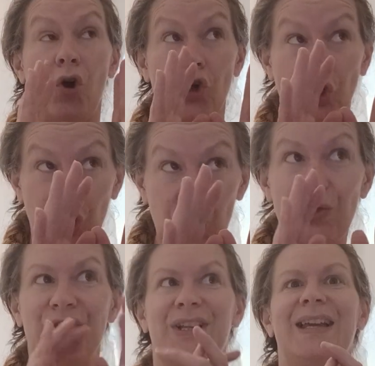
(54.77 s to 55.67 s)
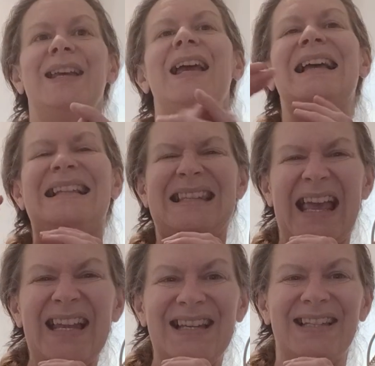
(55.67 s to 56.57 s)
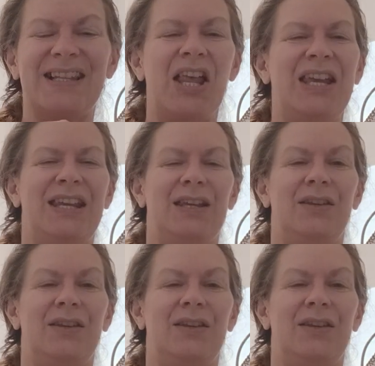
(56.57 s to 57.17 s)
usually 10 is like